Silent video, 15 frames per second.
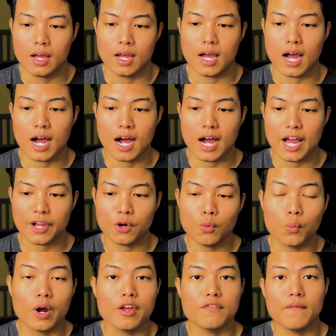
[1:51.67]
I could
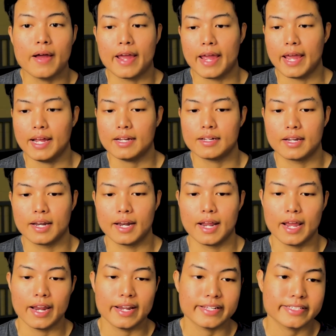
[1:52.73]
wave my hand
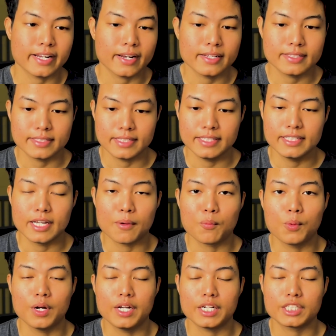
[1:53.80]
and instantly see the
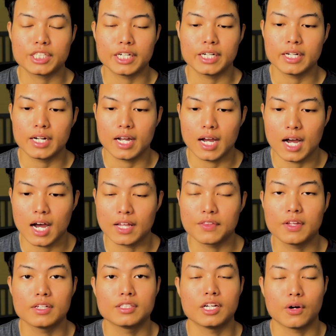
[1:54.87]
prediction,
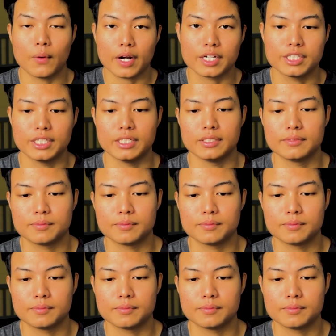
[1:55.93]
the direction.